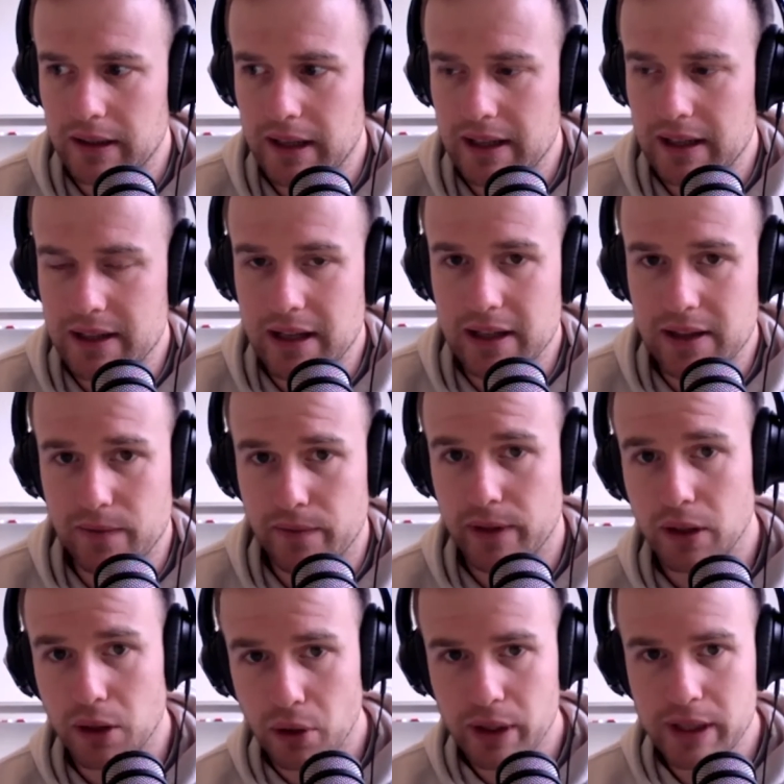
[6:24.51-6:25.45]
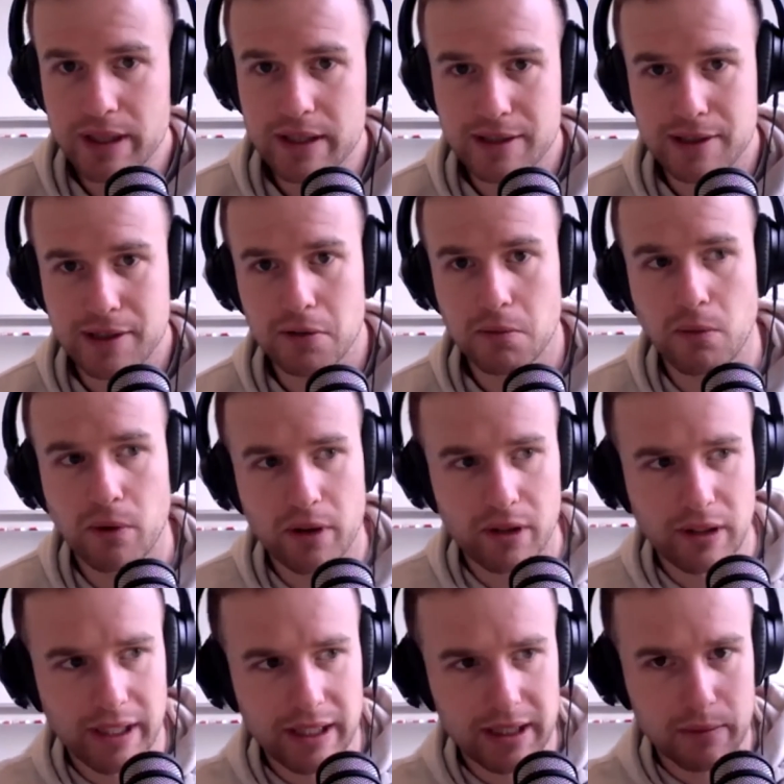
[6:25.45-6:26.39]
it, the lawyers don't want to
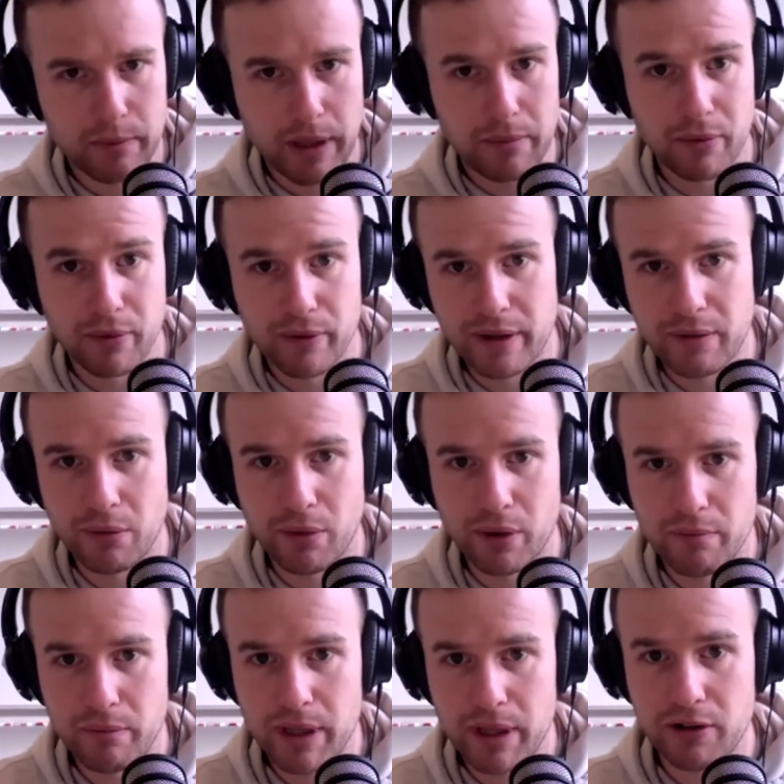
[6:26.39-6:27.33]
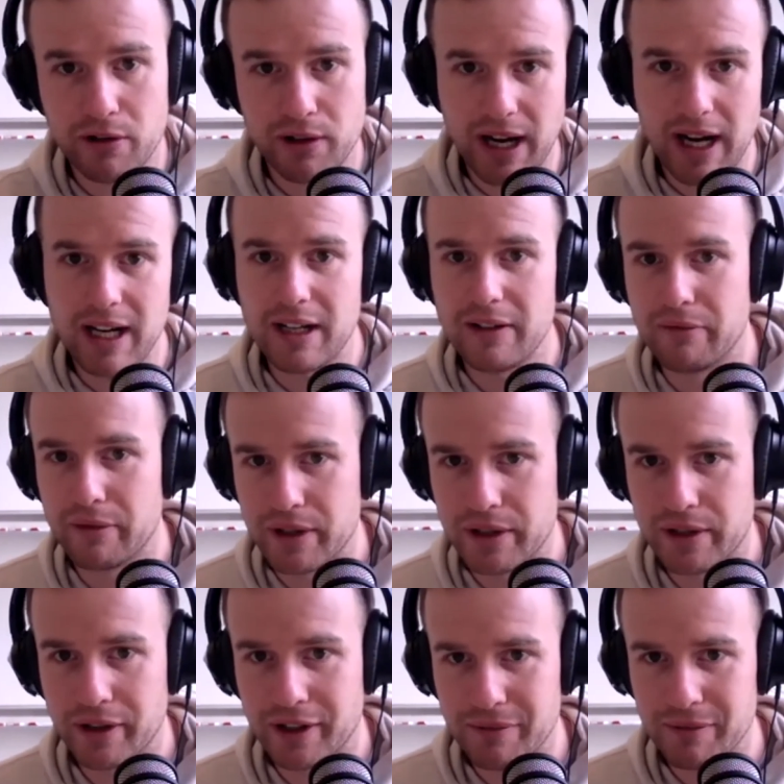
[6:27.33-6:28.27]
let the people that want to be creative with the
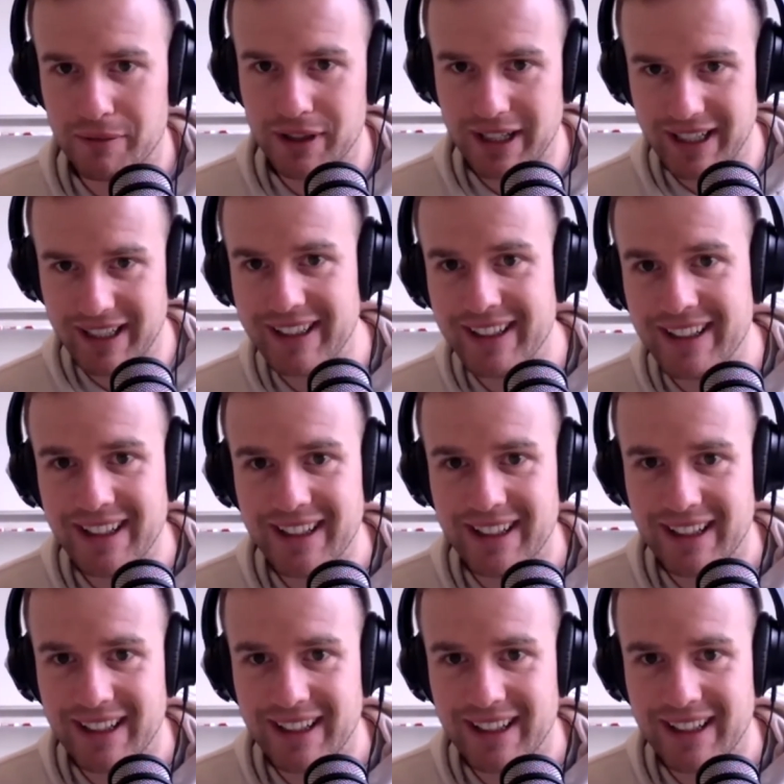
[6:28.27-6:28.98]
document in,